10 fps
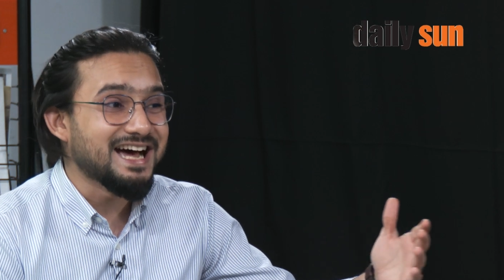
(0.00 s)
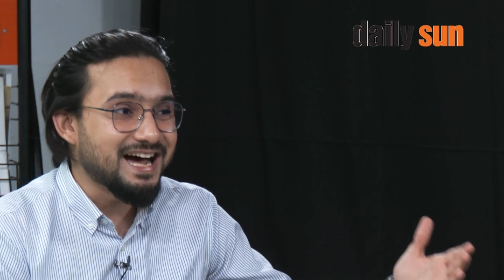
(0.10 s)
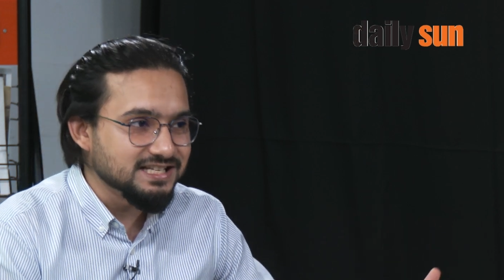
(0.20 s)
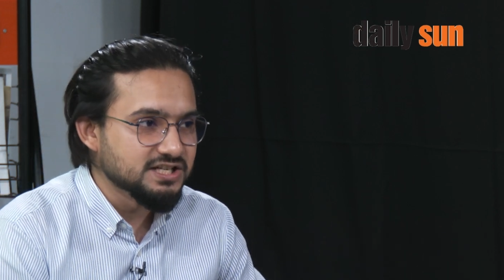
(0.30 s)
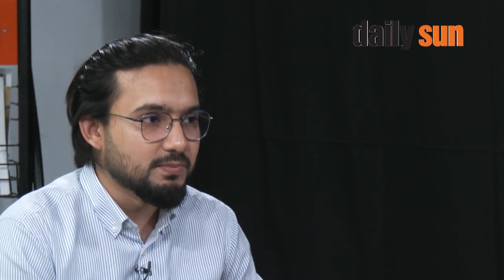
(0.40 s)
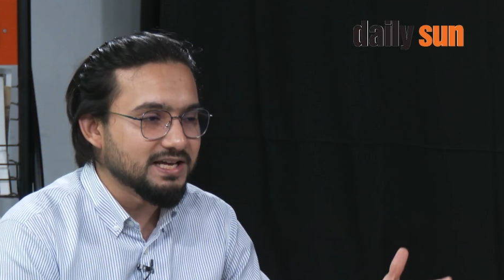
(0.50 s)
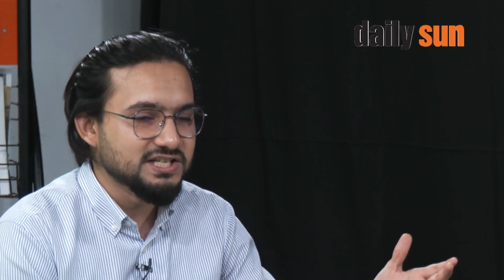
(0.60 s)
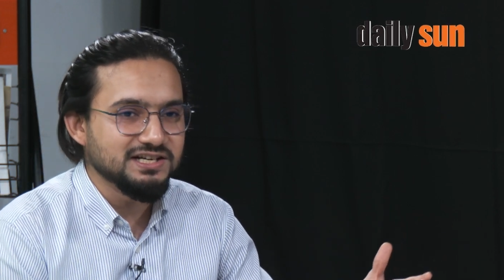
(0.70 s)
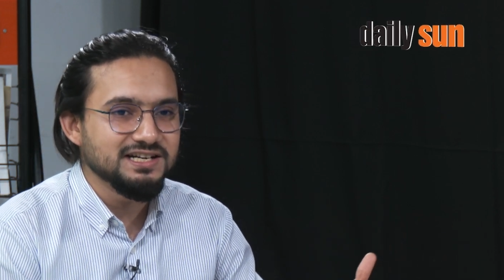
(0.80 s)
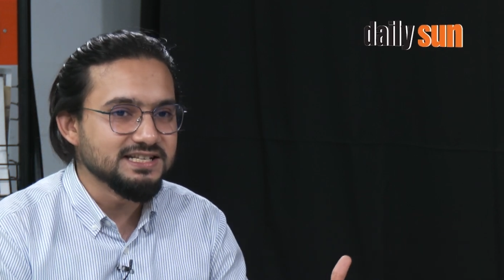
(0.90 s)
asked by a
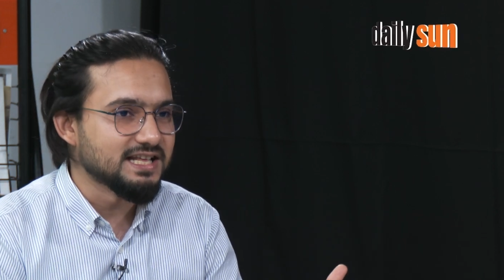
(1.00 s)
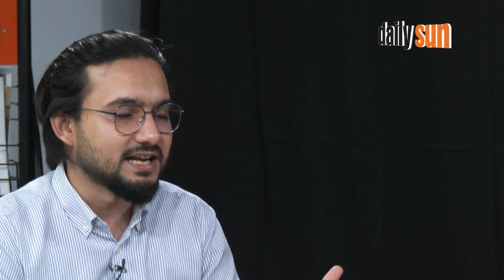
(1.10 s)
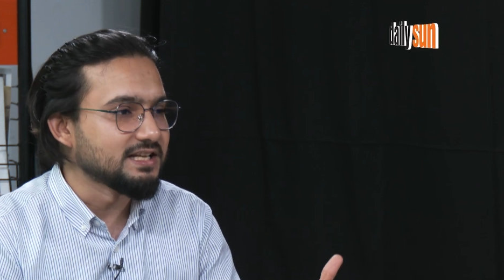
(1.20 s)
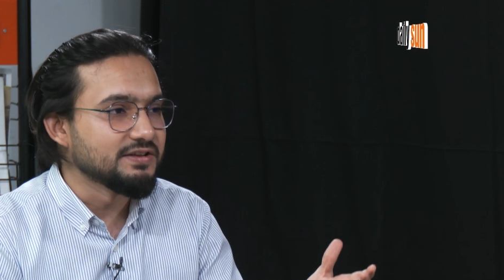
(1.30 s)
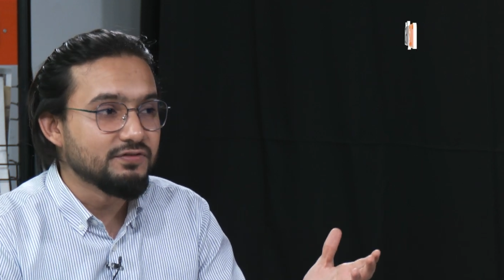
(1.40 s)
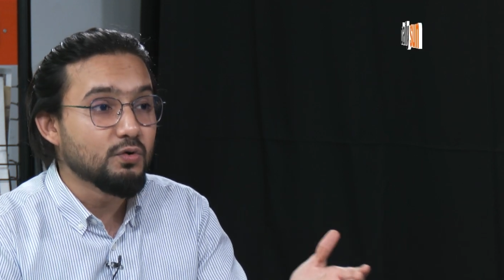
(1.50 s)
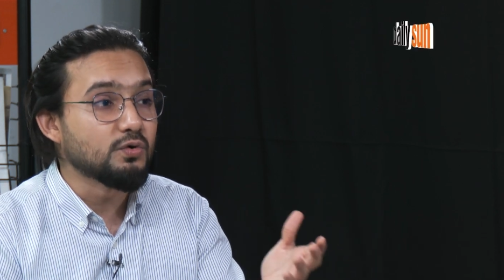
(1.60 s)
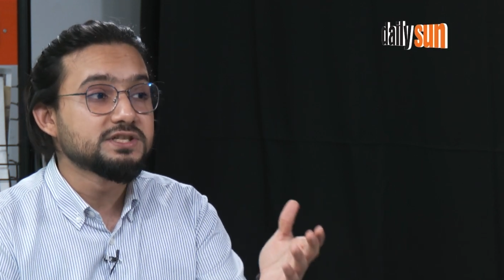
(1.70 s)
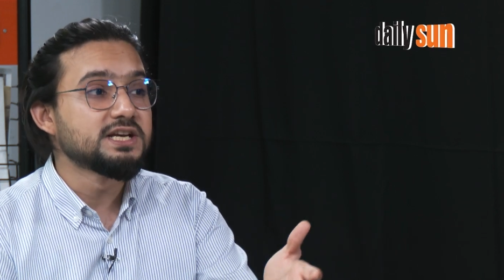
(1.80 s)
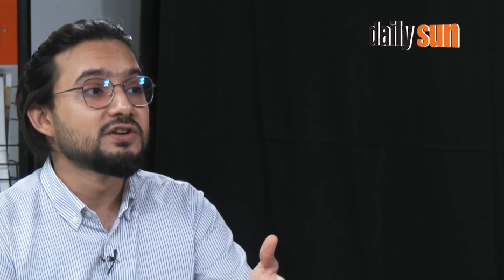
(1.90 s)
journalist that if you
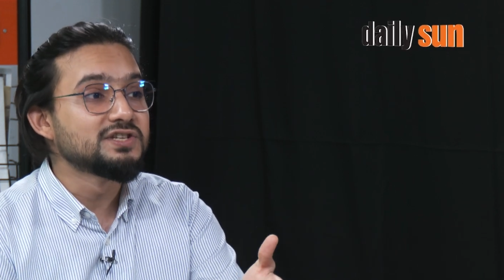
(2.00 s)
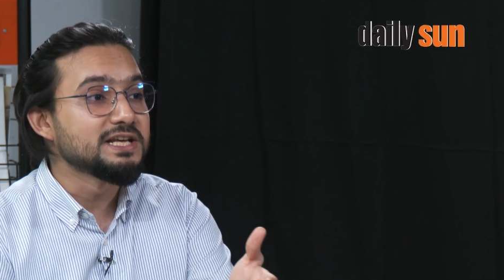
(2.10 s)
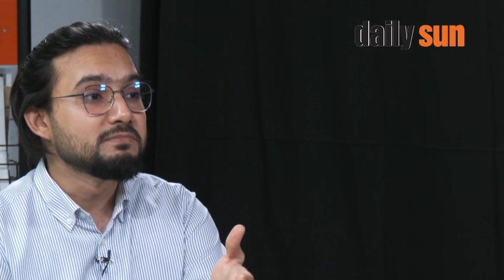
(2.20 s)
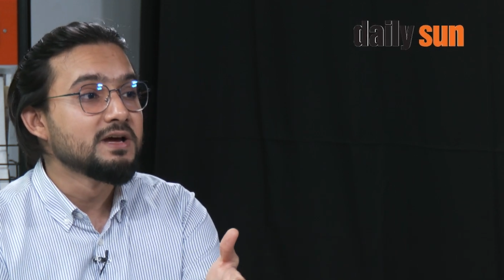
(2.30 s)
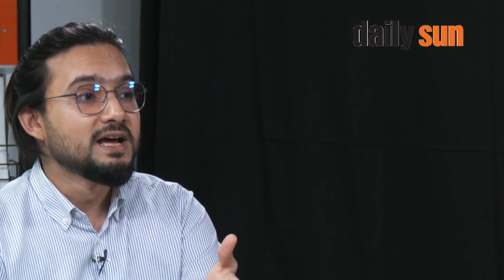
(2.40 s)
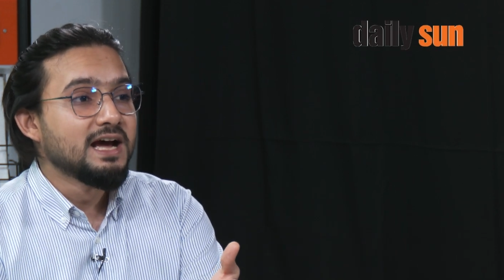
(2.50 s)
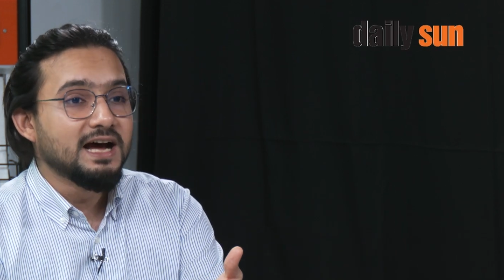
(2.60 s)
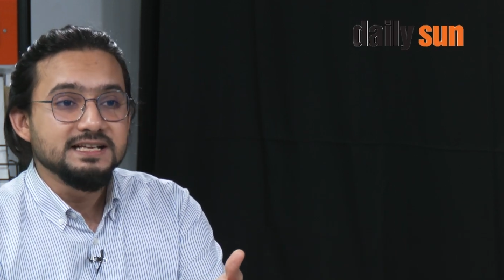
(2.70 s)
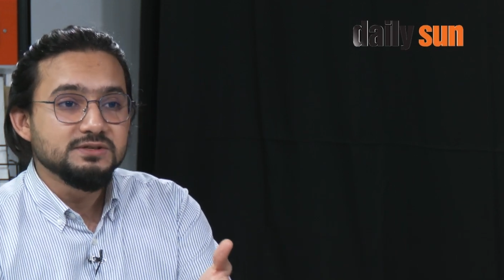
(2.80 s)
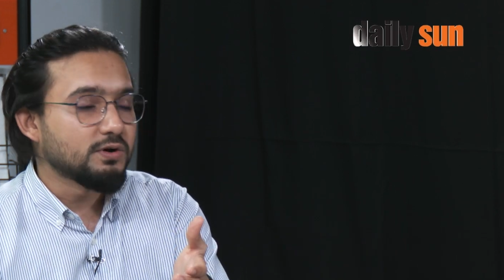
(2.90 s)
consider your team
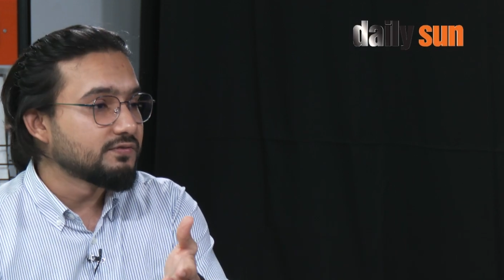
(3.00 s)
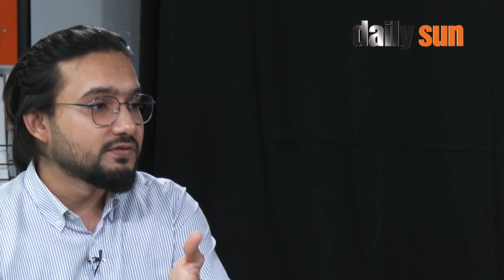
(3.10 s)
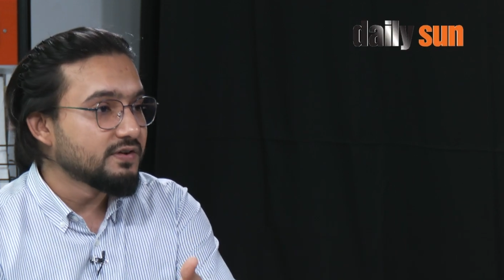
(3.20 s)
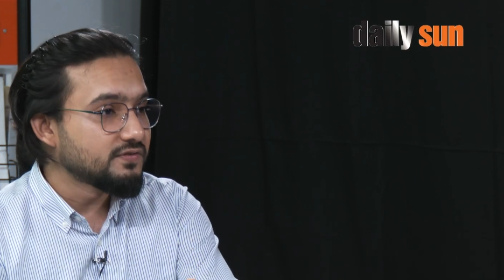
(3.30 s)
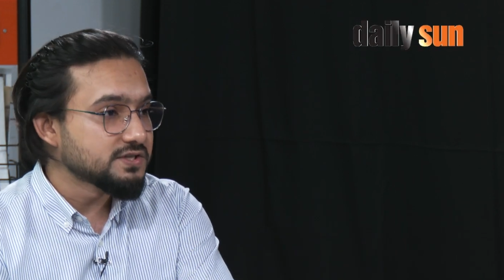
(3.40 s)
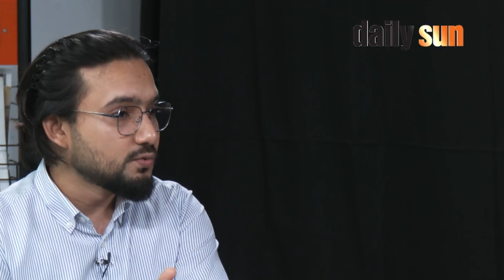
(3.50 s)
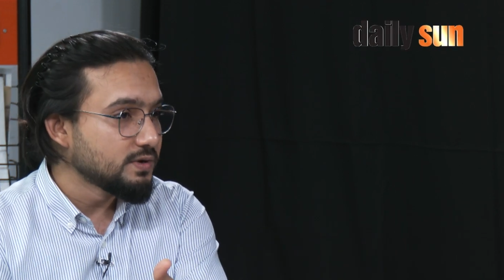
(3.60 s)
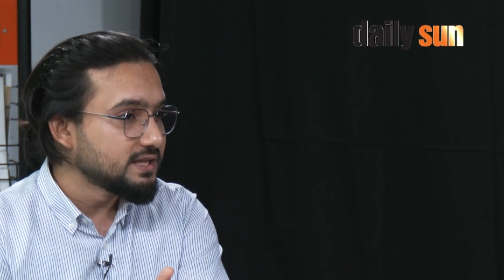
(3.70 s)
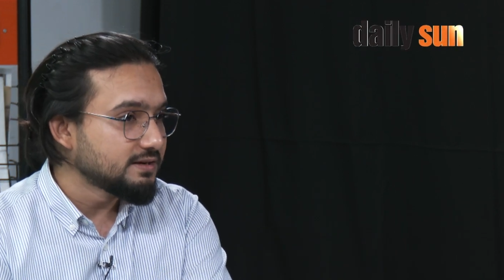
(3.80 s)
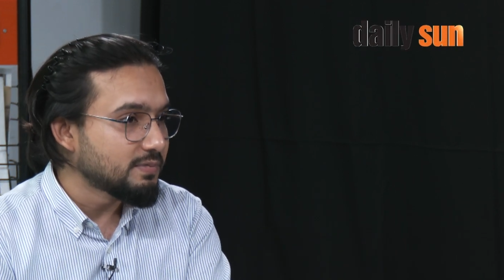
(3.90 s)
as one of the favorites to
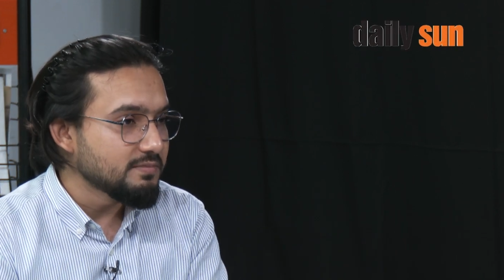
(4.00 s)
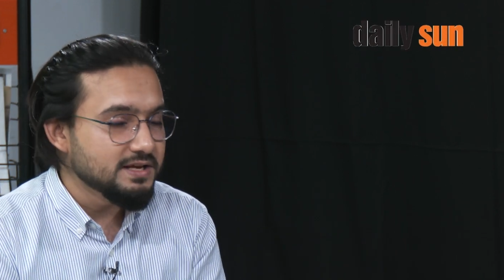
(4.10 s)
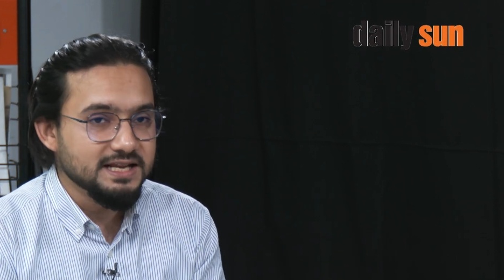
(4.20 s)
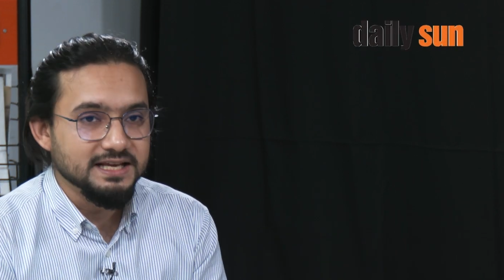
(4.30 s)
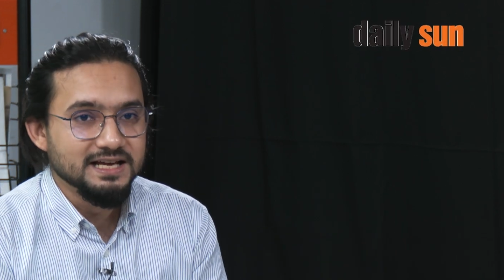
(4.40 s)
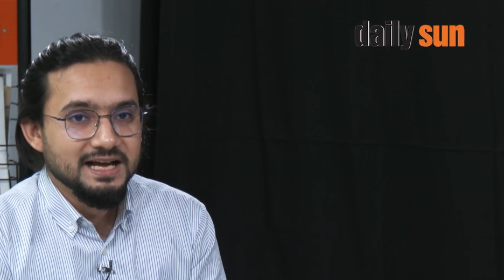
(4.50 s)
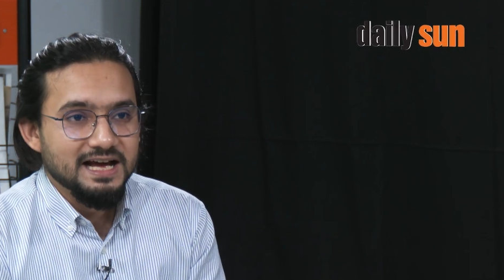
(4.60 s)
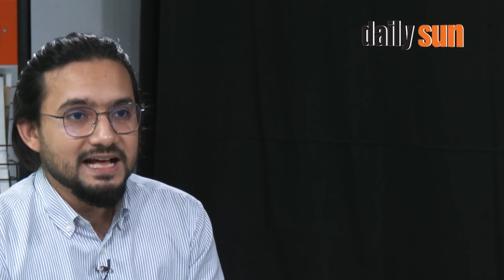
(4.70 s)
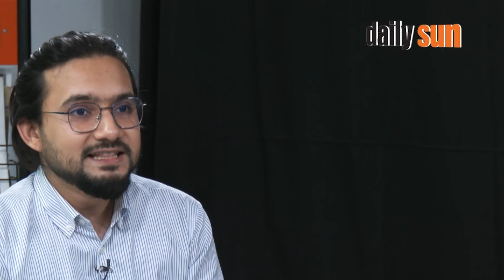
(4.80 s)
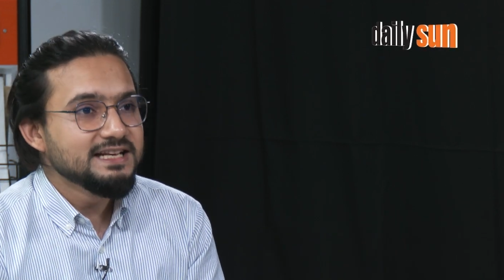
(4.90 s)
win the Premier League,
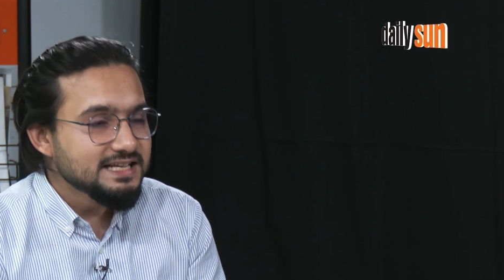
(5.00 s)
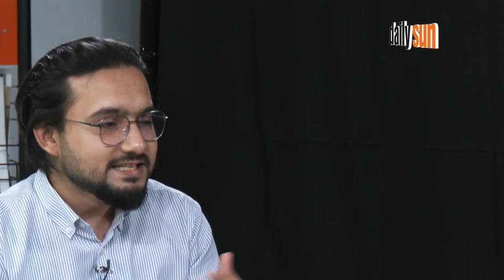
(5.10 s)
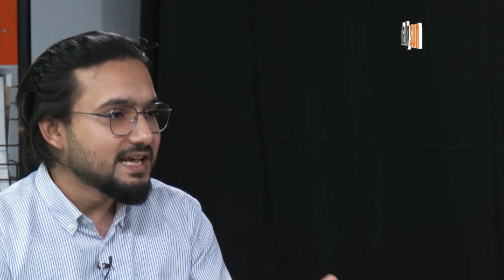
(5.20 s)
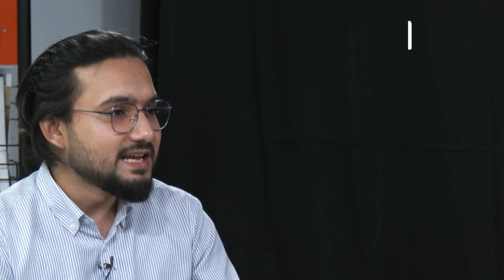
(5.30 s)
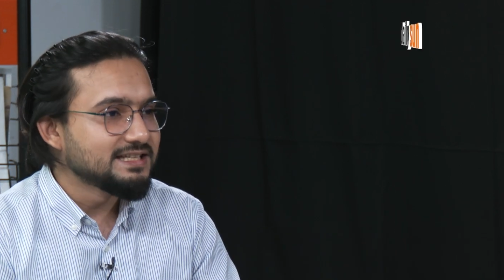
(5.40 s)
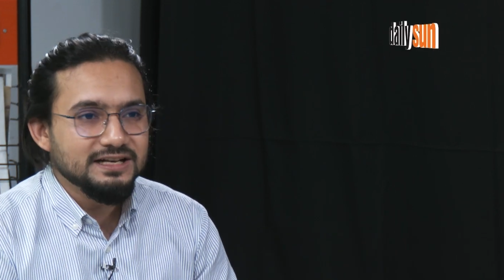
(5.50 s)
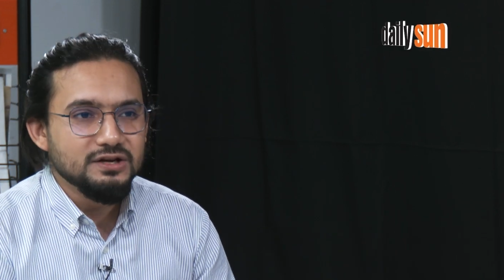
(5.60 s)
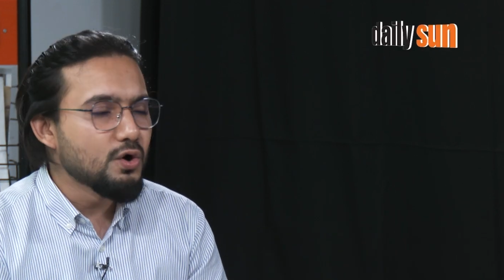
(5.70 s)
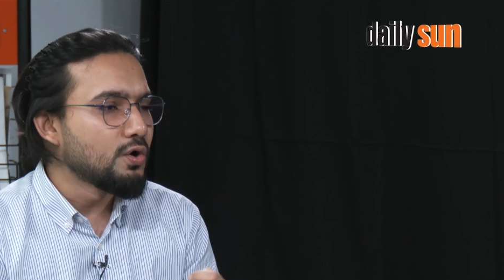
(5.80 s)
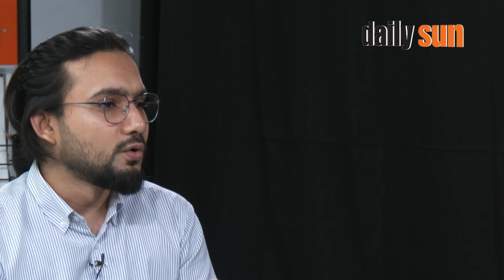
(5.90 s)
and then he said that
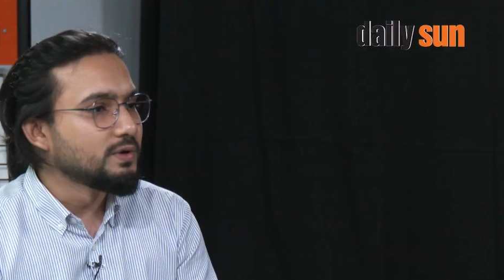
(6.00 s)
no, we